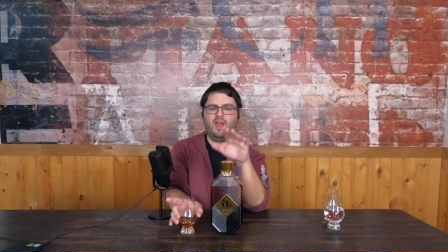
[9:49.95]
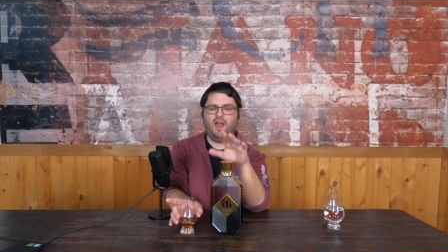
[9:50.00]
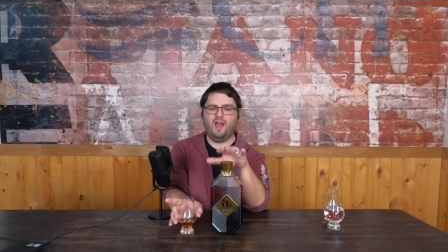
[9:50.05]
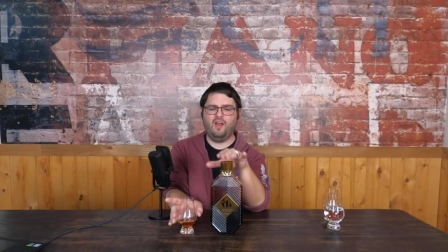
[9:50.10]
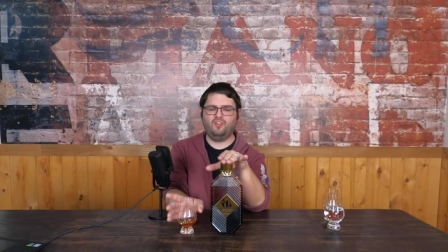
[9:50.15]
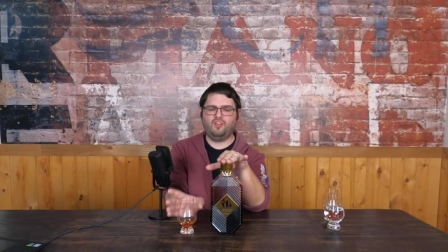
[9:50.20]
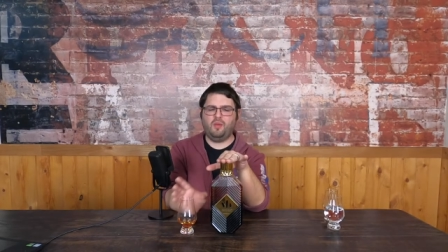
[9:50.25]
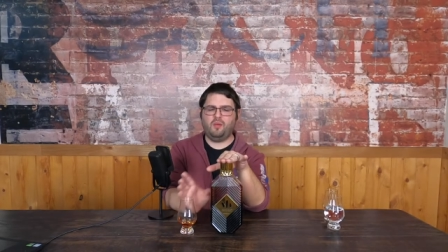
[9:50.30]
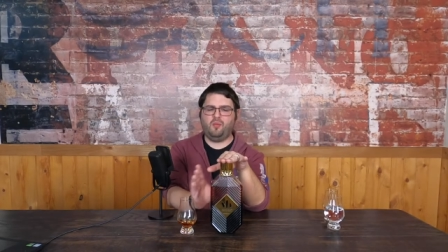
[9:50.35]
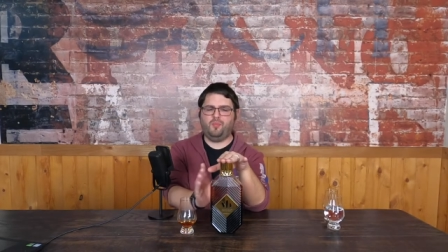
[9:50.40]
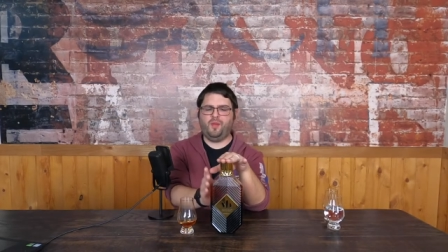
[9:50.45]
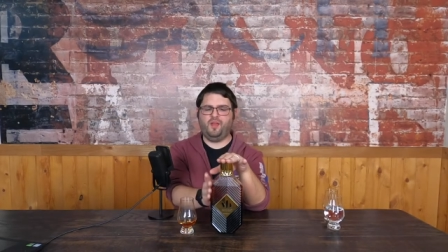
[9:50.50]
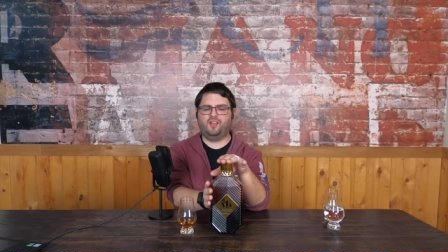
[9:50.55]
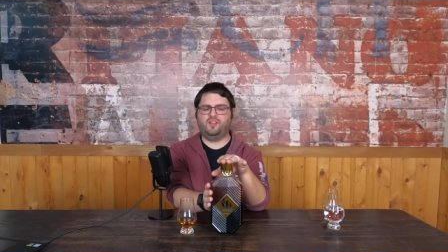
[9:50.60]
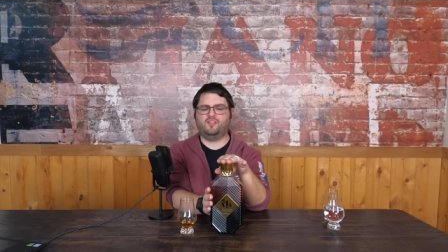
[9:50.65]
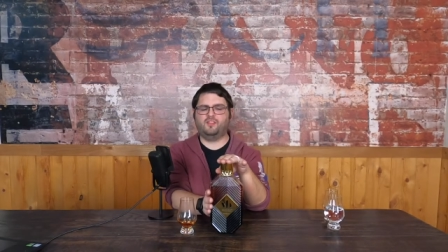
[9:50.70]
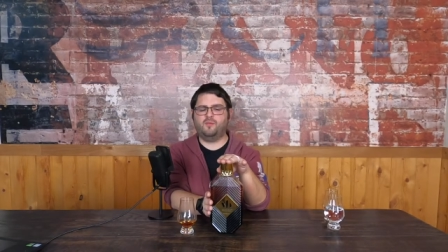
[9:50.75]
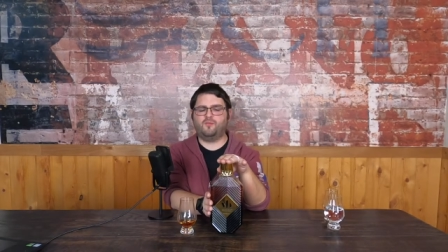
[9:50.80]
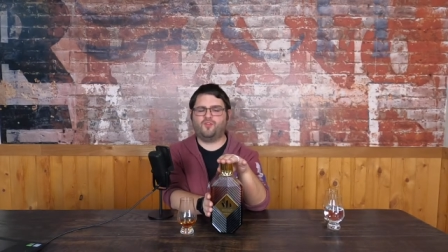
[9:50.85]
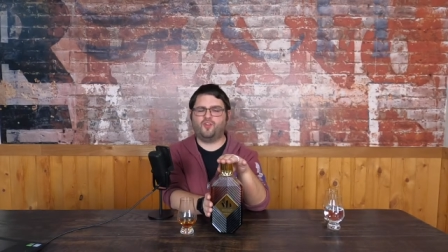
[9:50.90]
I was able to pick
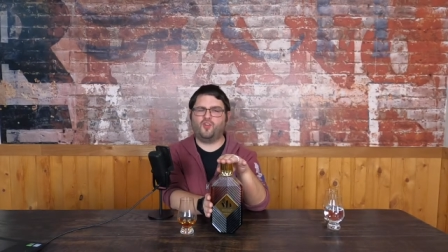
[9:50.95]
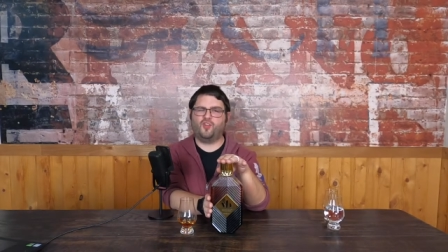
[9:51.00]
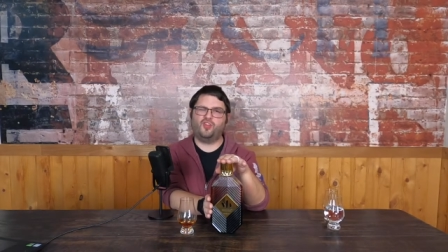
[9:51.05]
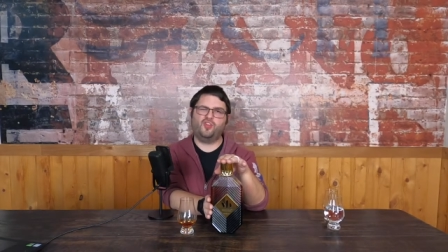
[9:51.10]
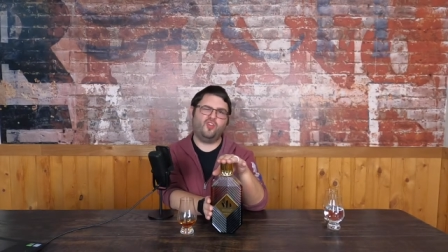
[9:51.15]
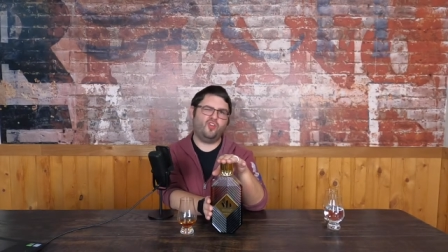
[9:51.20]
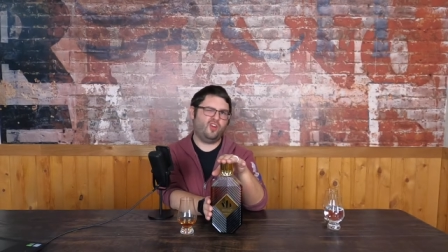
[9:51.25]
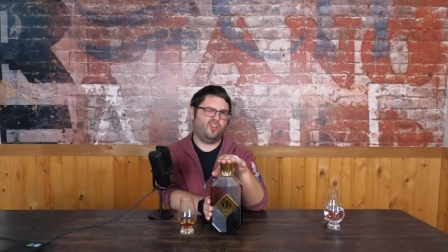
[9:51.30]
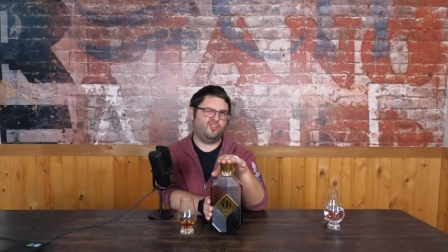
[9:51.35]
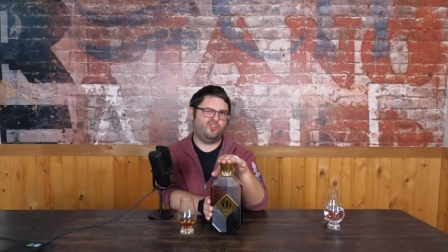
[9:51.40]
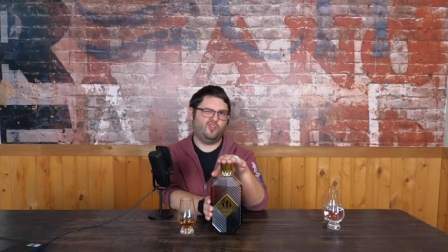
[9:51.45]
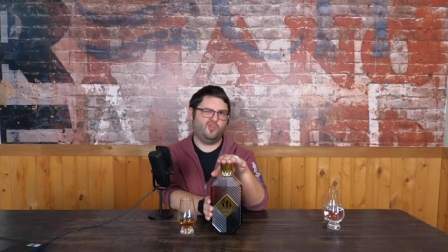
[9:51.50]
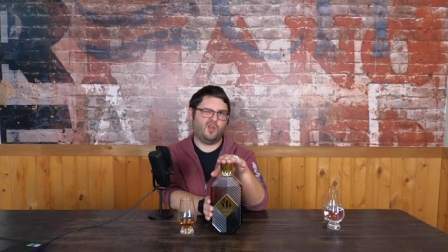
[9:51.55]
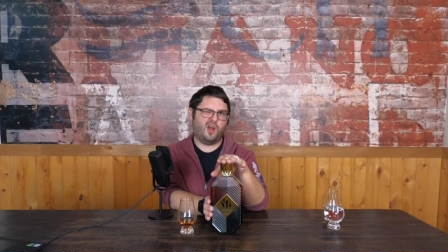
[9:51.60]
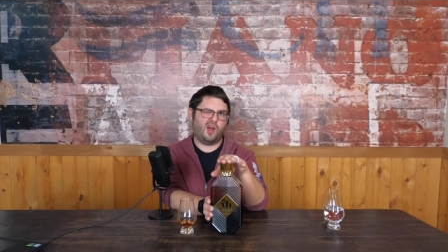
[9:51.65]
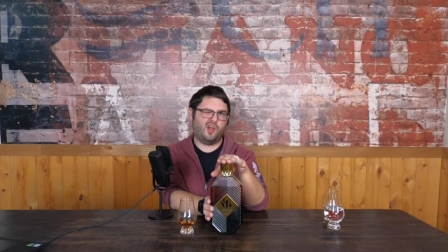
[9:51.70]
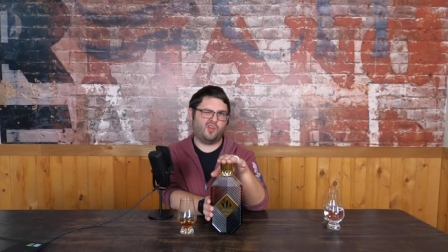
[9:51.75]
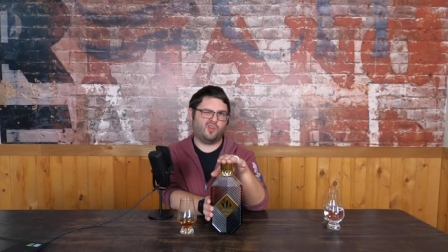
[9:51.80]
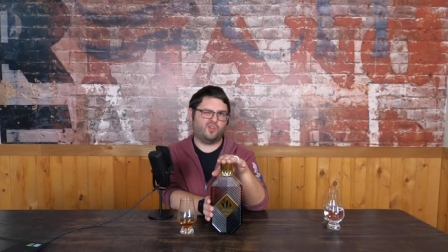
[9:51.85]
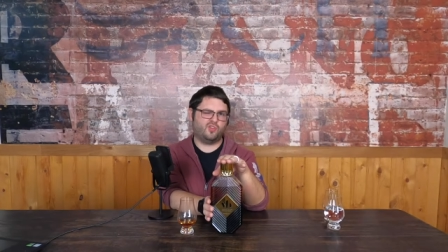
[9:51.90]
this up for
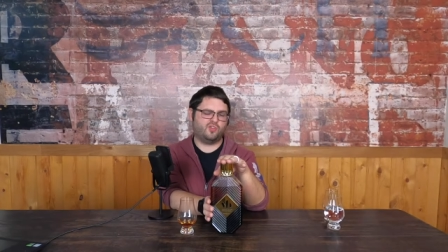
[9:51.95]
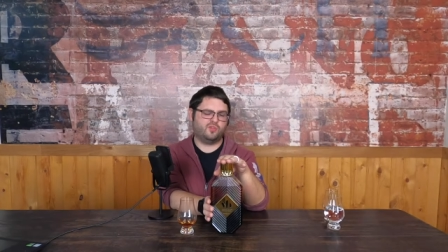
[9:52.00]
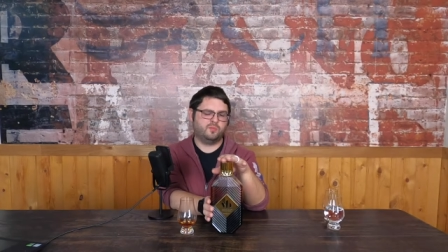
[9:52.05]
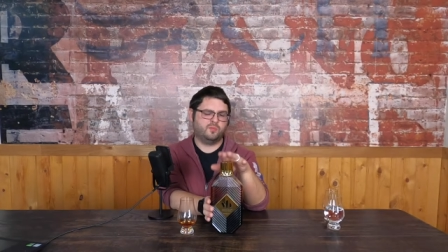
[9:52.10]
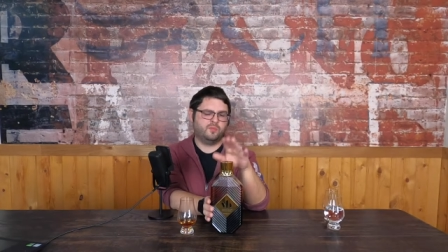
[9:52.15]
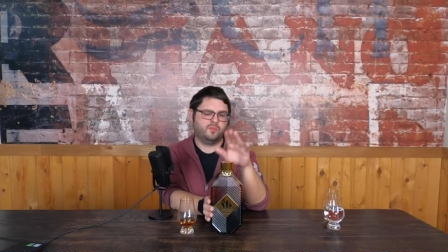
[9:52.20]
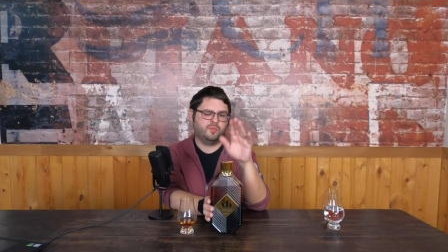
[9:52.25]
$32.